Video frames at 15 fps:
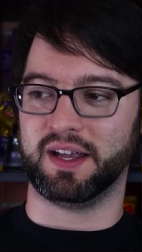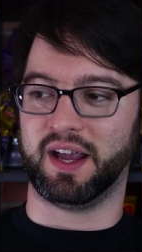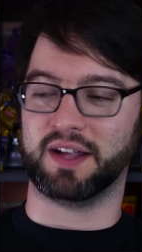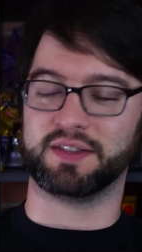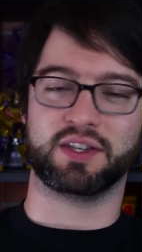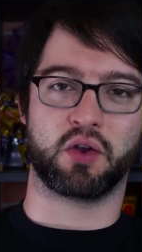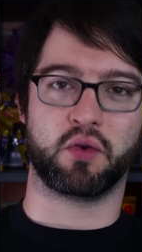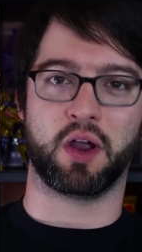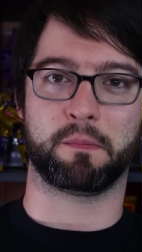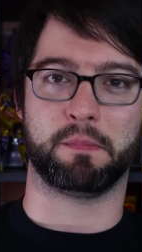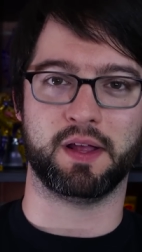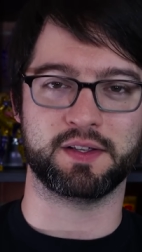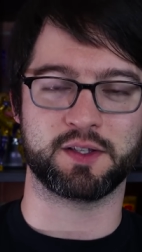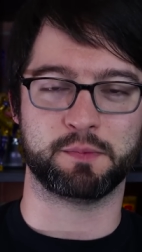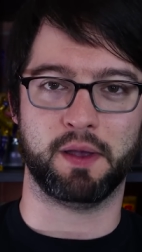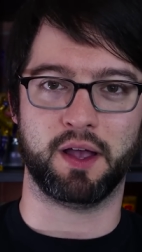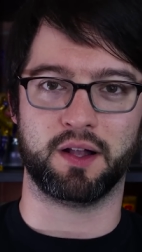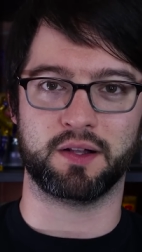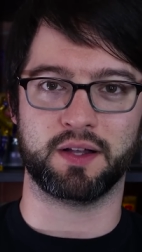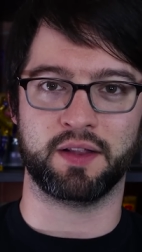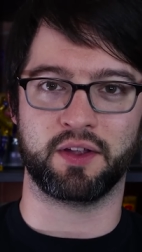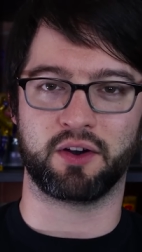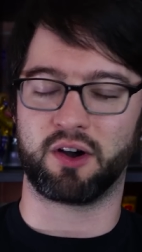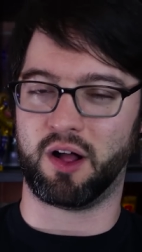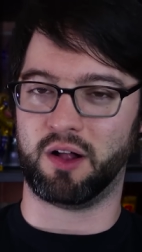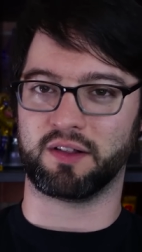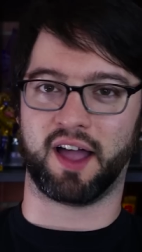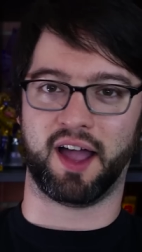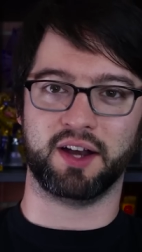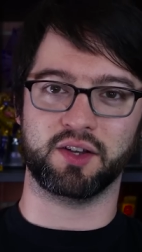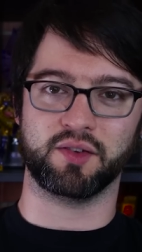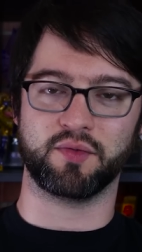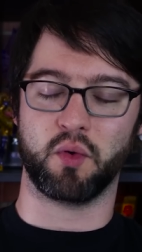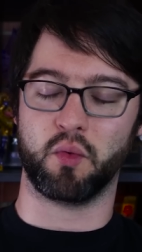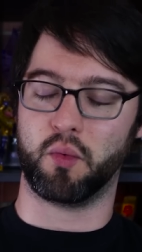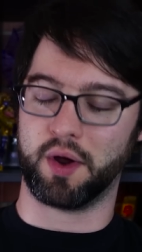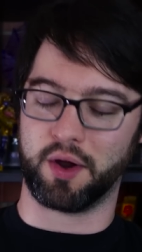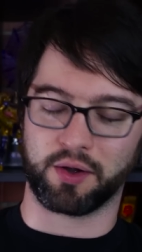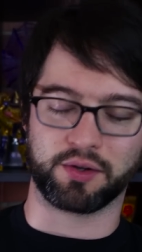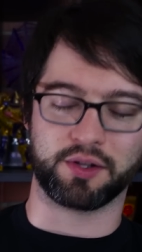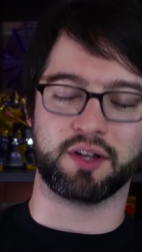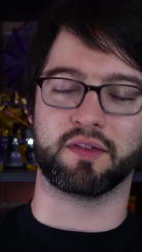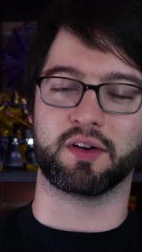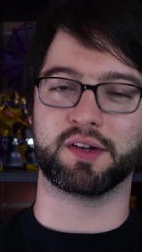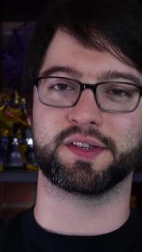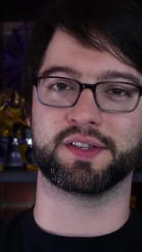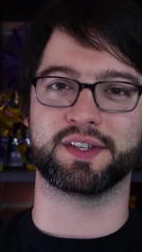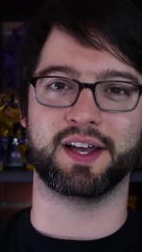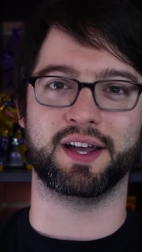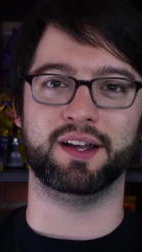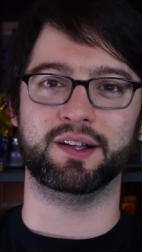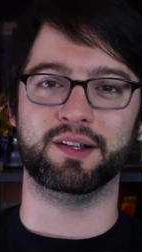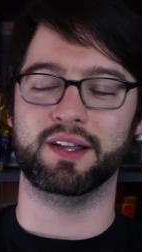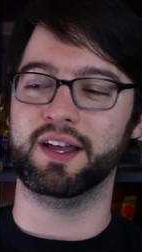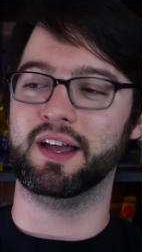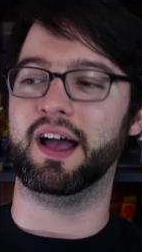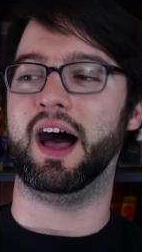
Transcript: it's a quick play spell and they're all kind of weirdly versatile.